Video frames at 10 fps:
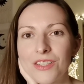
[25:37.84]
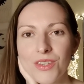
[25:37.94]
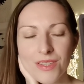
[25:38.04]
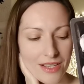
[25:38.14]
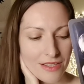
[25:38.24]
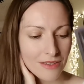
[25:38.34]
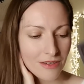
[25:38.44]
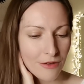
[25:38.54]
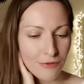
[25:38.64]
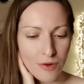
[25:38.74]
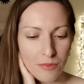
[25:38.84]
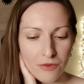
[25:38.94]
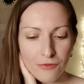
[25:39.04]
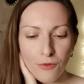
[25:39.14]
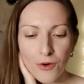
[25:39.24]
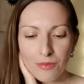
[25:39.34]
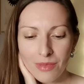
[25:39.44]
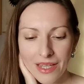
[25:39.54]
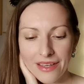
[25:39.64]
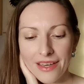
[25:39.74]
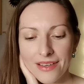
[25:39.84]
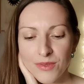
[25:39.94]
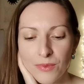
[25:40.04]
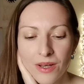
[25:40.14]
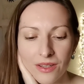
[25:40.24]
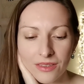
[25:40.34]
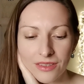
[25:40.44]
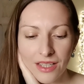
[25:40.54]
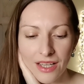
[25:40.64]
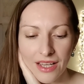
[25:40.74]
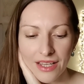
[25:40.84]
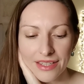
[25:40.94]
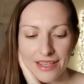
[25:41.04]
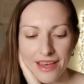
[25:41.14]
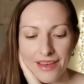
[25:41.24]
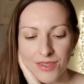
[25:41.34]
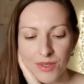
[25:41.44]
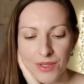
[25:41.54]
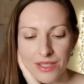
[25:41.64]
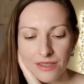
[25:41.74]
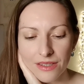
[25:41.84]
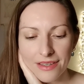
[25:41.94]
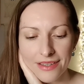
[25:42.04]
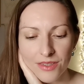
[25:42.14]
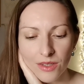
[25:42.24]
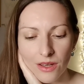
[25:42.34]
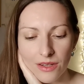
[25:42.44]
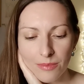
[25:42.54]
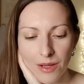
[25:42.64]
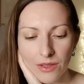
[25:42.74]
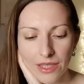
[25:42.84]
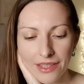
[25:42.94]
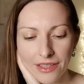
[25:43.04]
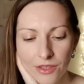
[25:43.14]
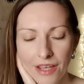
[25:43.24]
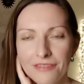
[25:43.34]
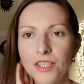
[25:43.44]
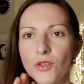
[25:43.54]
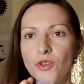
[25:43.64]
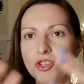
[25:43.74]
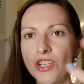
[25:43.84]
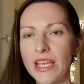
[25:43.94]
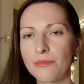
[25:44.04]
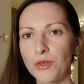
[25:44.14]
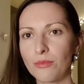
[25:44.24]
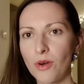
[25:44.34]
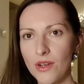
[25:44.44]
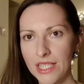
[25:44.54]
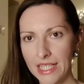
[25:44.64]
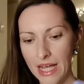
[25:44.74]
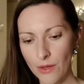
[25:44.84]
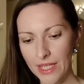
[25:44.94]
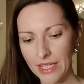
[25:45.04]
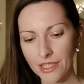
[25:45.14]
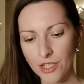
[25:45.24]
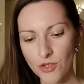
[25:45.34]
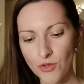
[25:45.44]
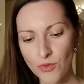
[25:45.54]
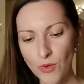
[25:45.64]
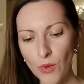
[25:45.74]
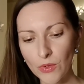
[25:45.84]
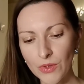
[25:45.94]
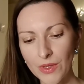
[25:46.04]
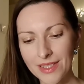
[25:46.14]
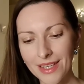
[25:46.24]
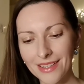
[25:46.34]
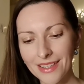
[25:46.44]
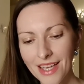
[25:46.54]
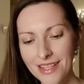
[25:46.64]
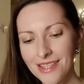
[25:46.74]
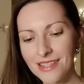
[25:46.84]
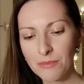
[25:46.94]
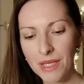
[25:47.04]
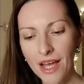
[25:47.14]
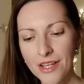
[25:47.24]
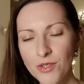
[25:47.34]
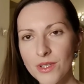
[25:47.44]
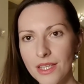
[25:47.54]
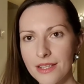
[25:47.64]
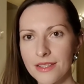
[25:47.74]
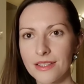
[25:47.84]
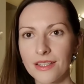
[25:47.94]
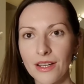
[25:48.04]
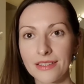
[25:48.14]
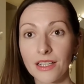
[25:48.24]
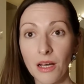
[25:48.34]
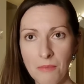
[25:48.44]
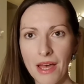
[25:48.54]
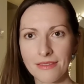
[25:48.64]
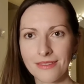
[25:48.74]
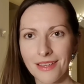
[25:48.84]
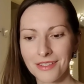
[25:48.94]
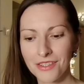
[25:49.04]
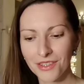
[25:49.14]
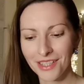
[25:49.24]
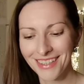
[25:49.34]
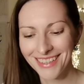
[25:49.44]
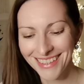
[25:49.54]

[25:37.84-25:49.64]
just as a form of foreplay as well. Yeah, so it's a lot about, like, I think your shape, your body, and how they can control you. It's like sitting behind you is like sitting at the command center.